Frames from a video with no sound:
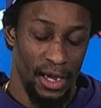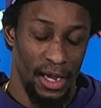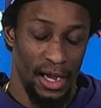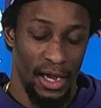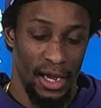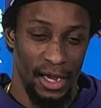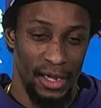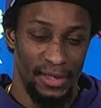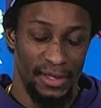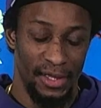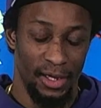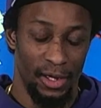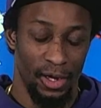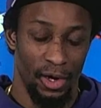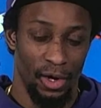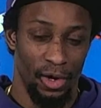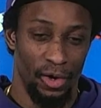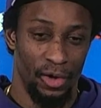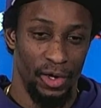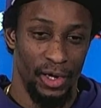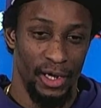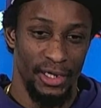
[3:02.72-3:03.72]
I think
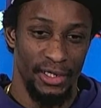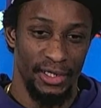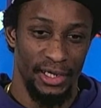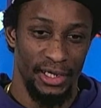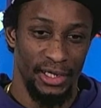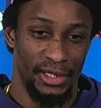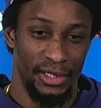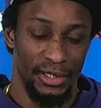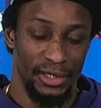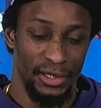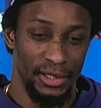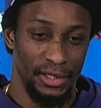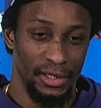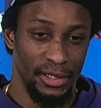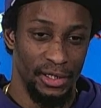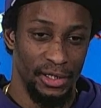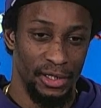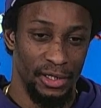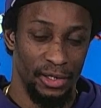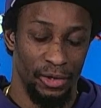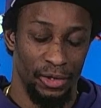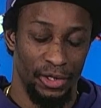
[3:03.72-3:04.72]
our
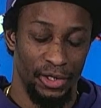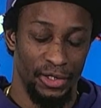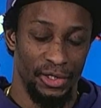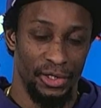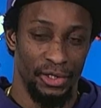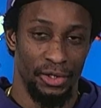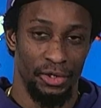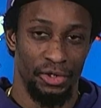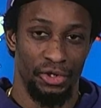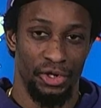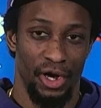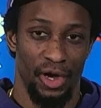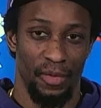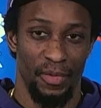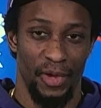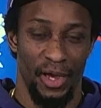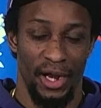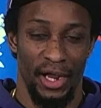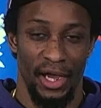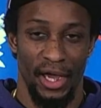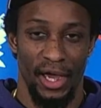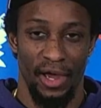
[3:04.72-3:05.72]
organization, does a good job
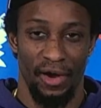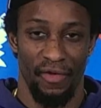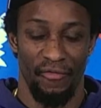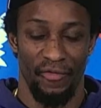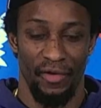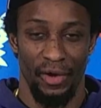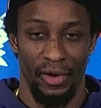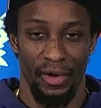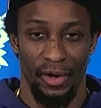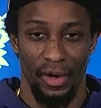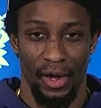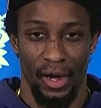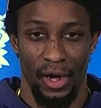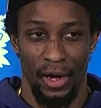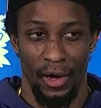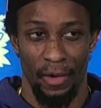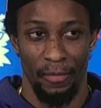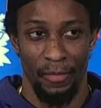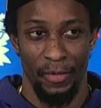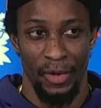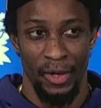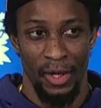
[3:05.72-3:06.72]
getting ahead of it.
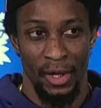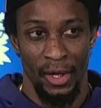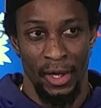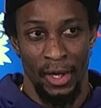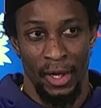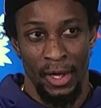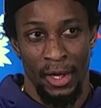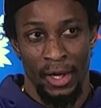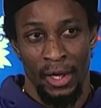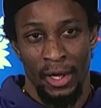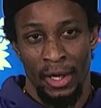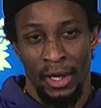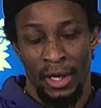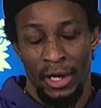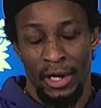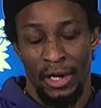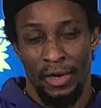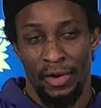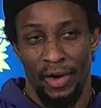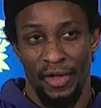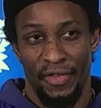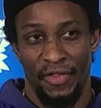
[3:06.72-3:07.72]

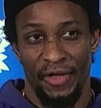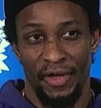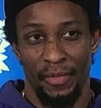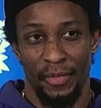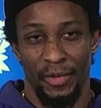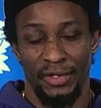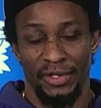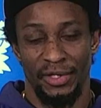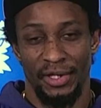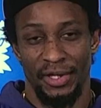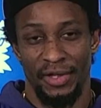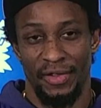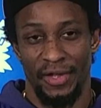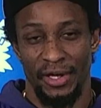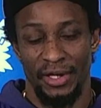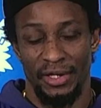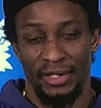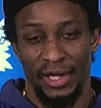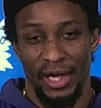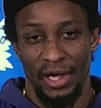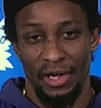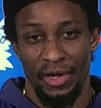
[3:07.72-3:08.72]
I think most of the
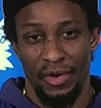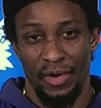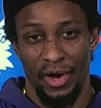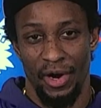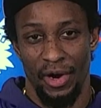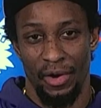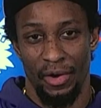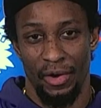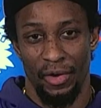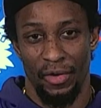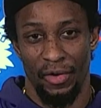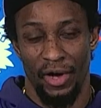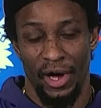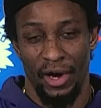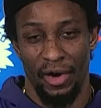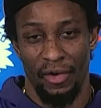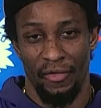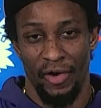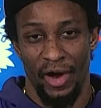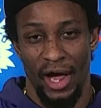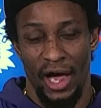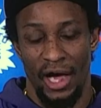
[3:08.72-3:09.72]
things that you hear are
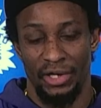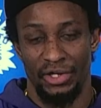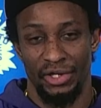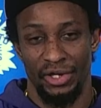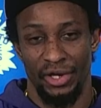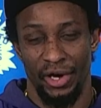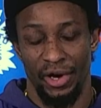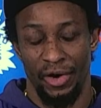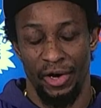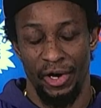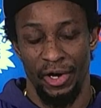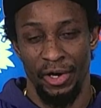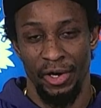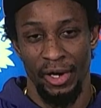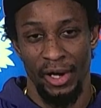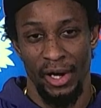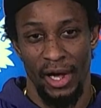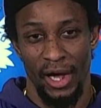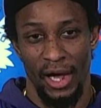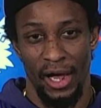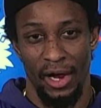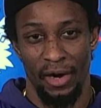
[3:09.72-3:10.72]
kind of reactionary,
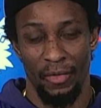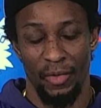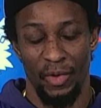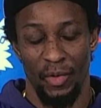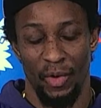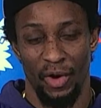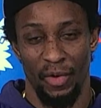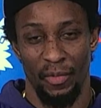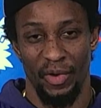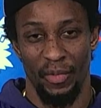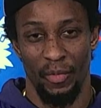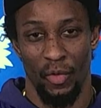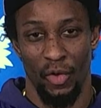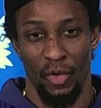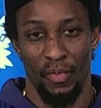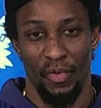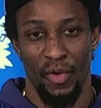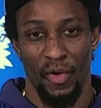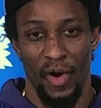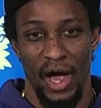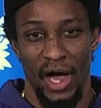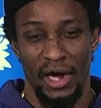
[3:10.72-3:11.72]
and we want to be more
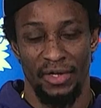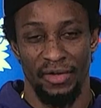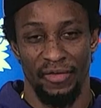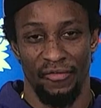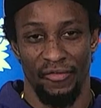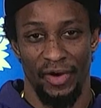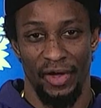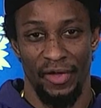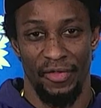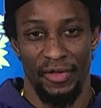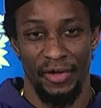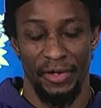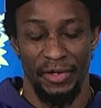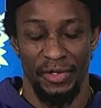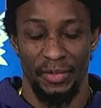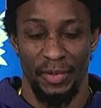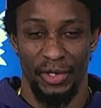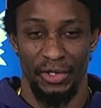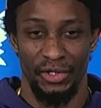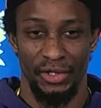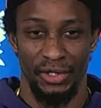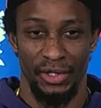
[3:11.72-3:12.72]
proactive. And I think
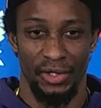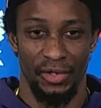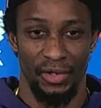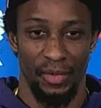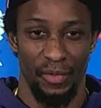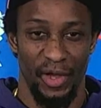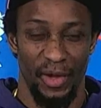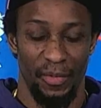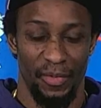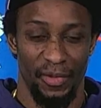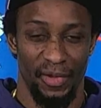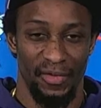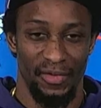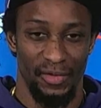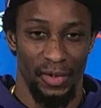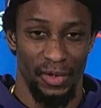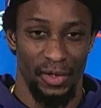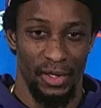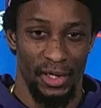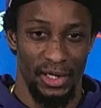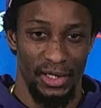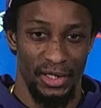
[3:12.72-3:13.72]
especially in the Maple Leafs
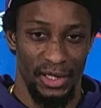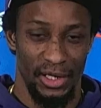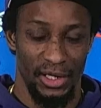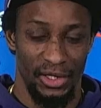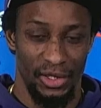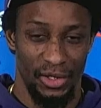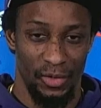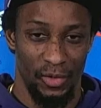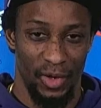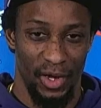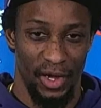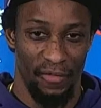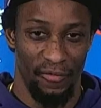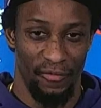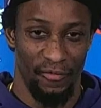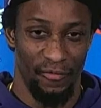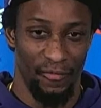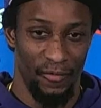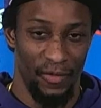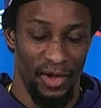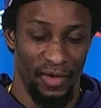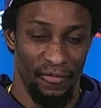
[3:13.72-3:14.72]
organization, we
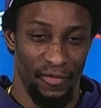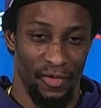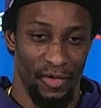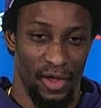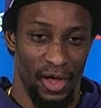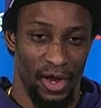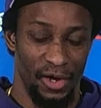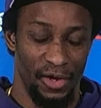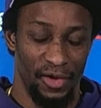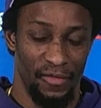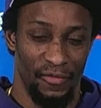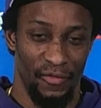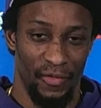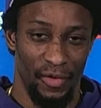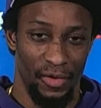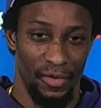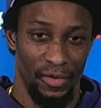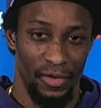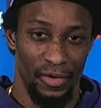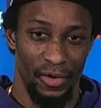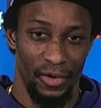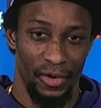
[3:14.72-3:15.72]
have a lot of
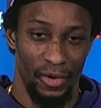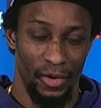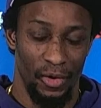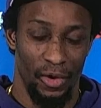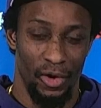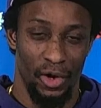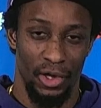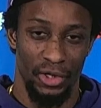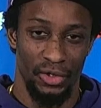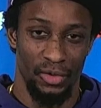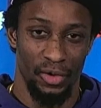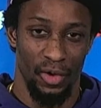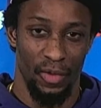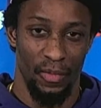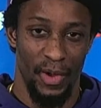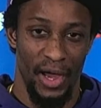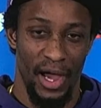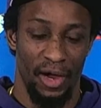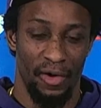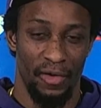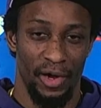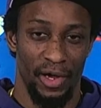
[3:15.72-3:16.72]
different, cultural
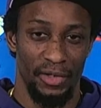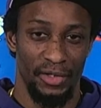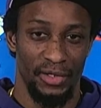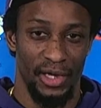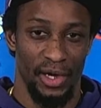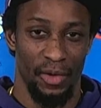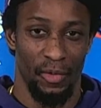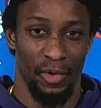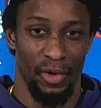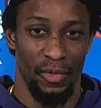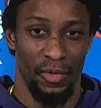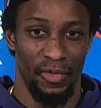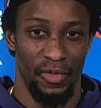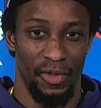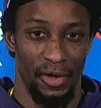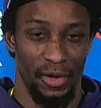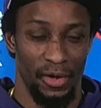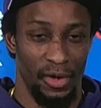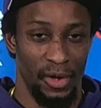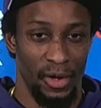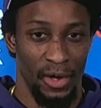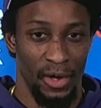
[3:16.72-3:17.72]
backgrounds that work within,